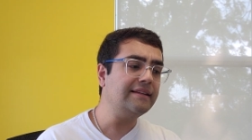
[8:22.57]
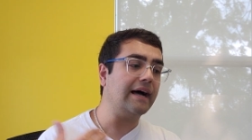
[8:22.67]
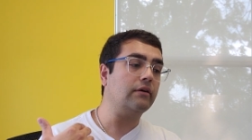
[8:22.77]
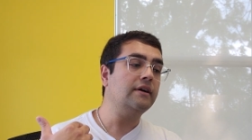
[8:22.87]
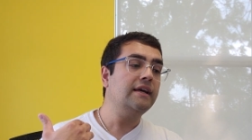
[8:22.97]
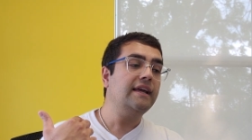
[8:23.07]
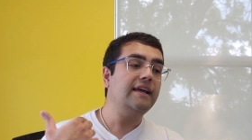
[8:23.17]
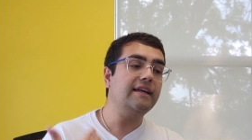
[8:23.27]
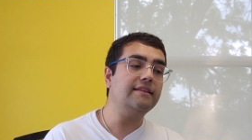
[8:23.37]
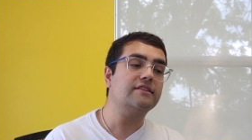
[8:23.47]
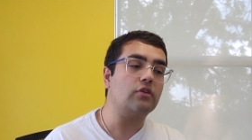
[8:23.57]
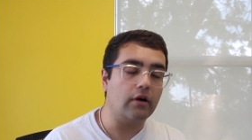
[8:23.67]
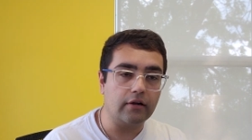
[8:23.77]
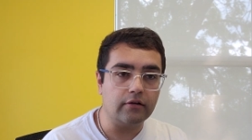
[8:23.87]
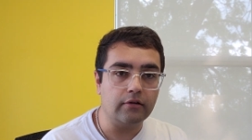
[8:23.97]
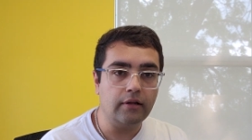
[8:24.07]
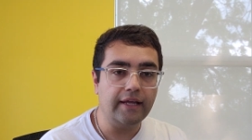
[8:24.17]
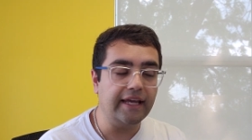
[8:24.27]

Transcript: Now, in this article,